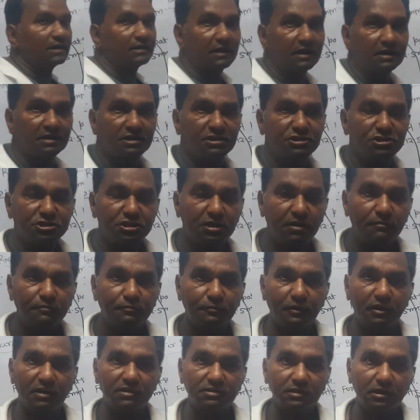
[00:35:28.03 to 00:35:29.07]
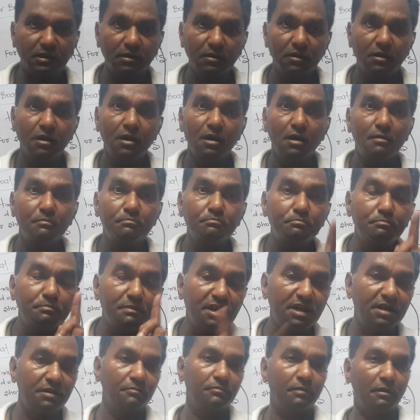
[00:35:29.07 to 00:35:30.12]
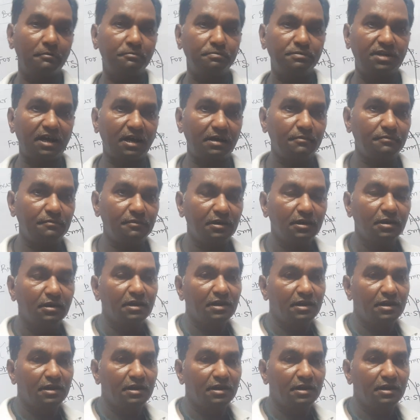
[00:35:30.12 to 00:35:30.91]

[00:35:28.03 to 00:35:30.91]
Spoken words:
condition for the minimum time.